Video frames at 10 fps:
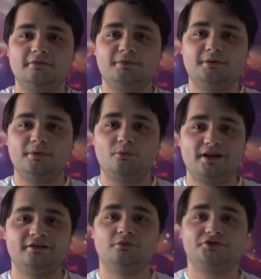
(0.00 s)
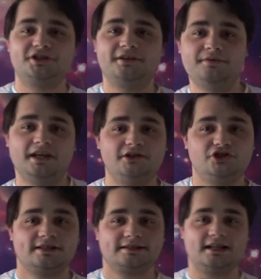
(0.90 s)
be a bit weird watching a
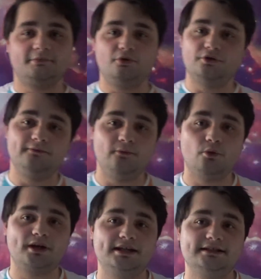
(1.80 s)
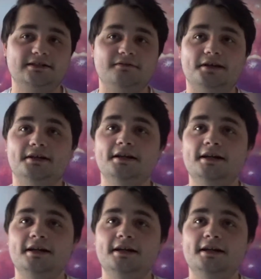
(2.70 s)
VHS tape on a 4K TV.